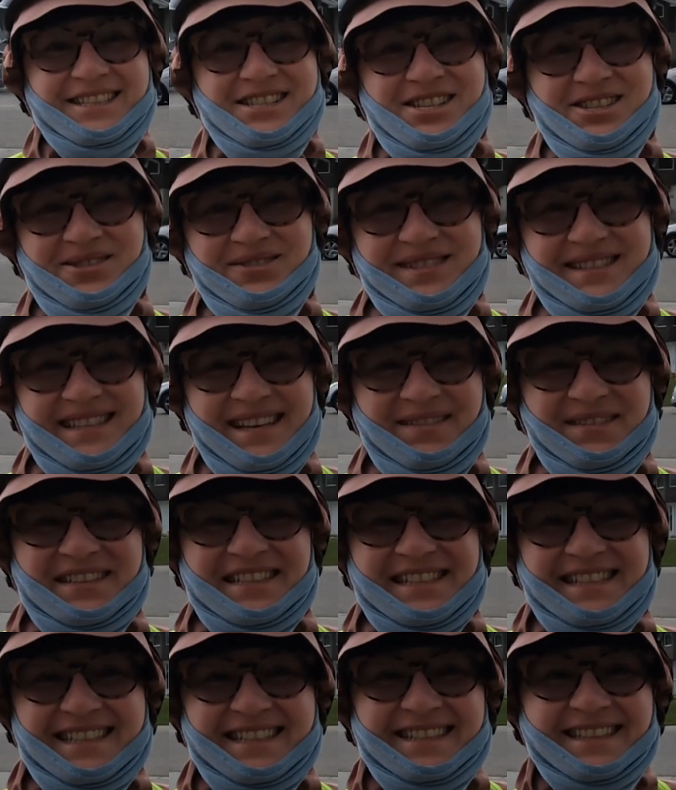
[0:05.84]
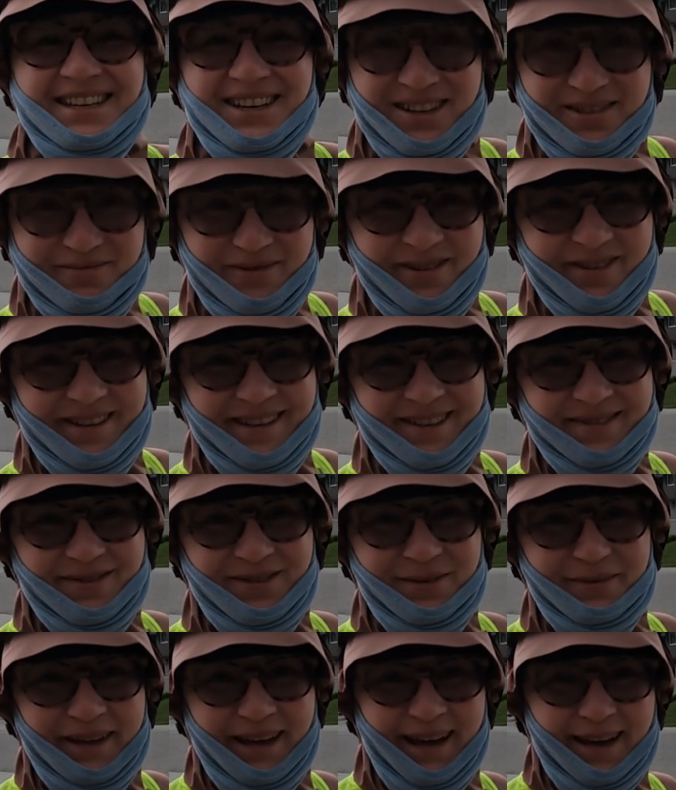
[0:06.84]
June 17th, good morning
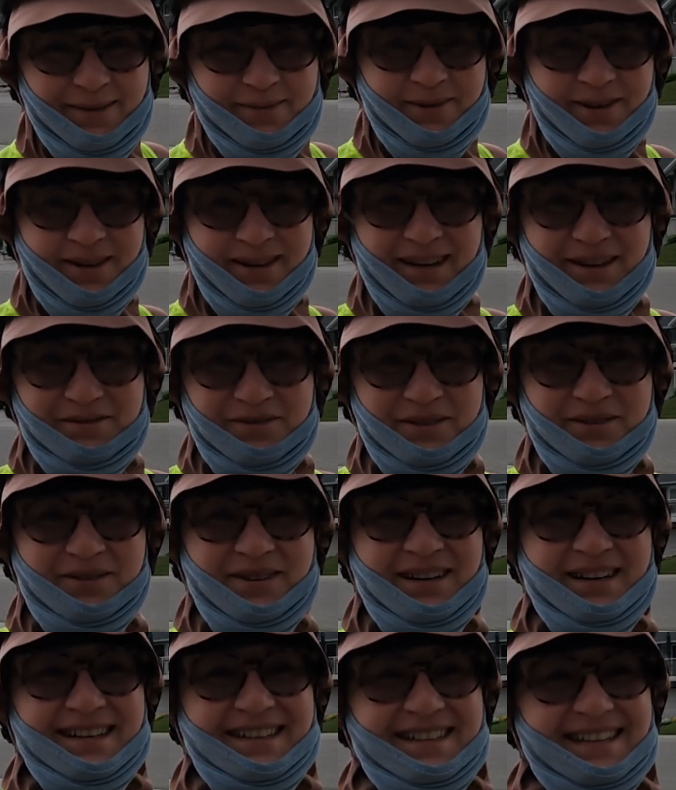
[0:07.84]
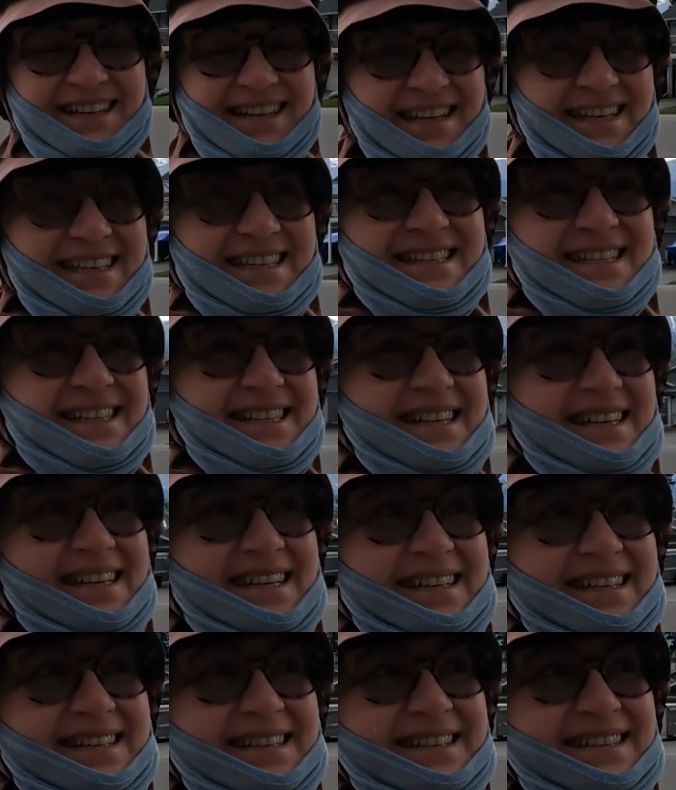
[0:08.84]
from Canmore everyone. It is
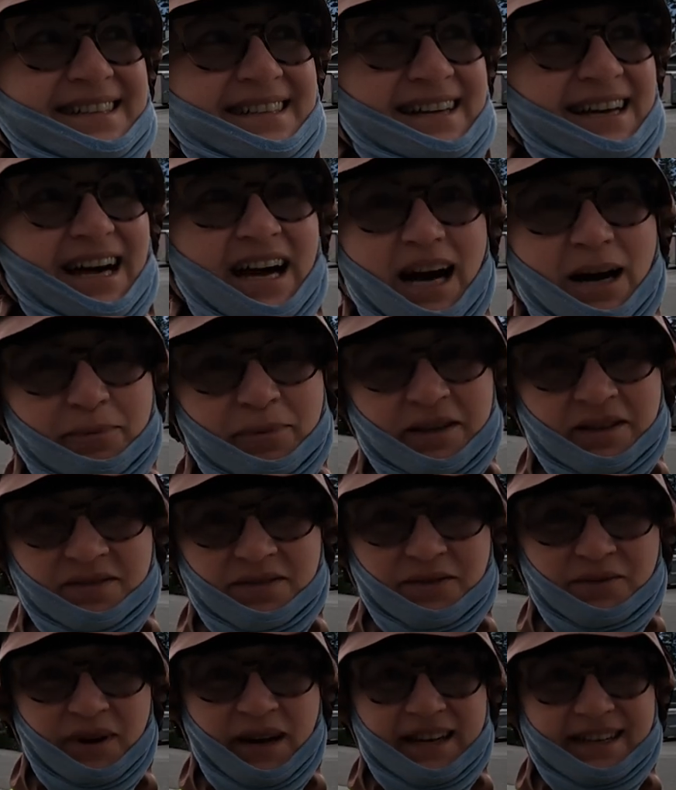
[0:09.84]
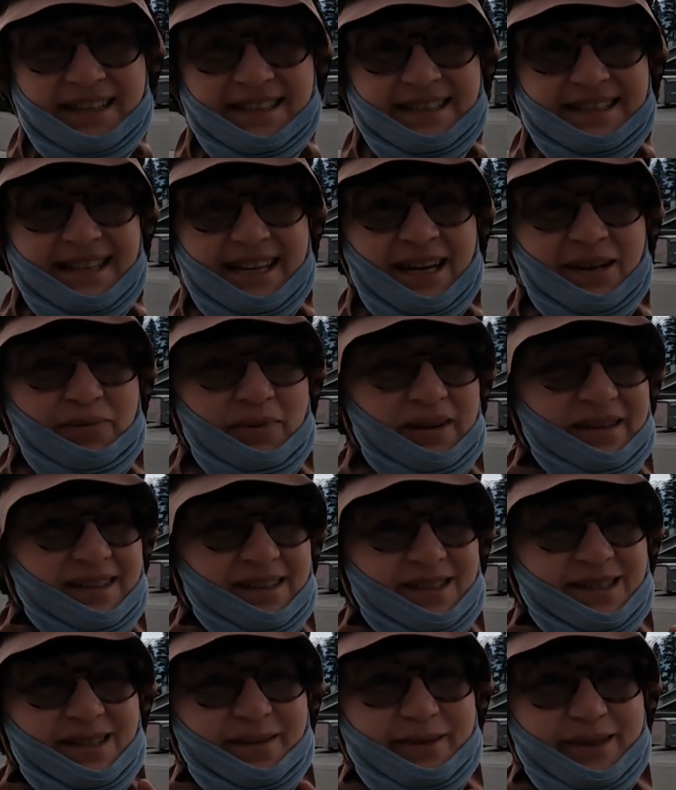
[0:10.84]
a, a bit of a rainy day, but
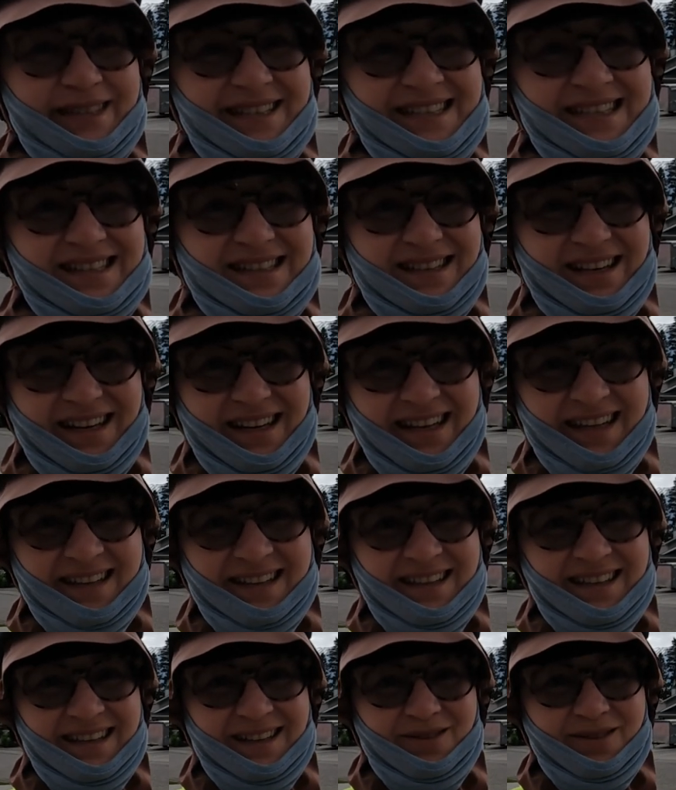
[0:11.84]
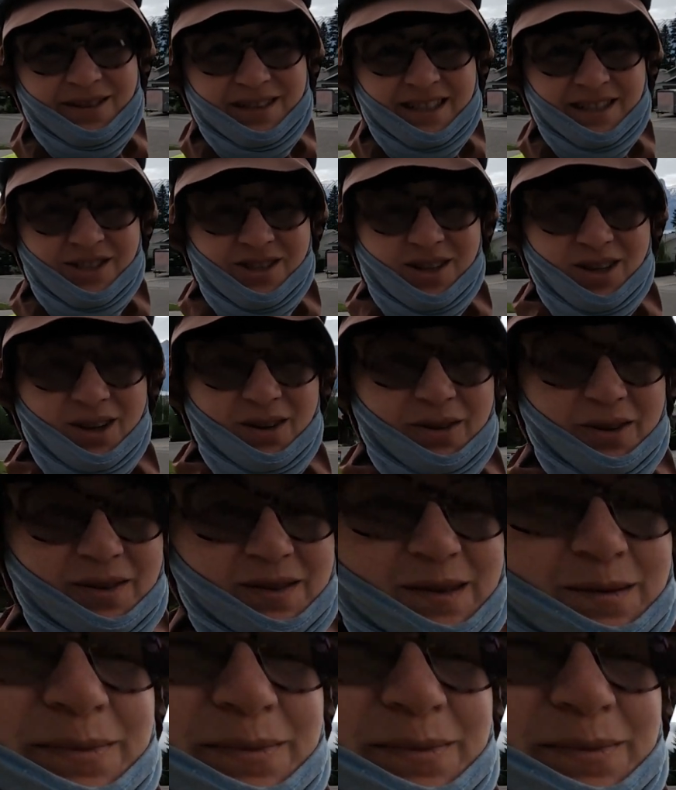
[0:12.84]
there's something stunning that I want to show you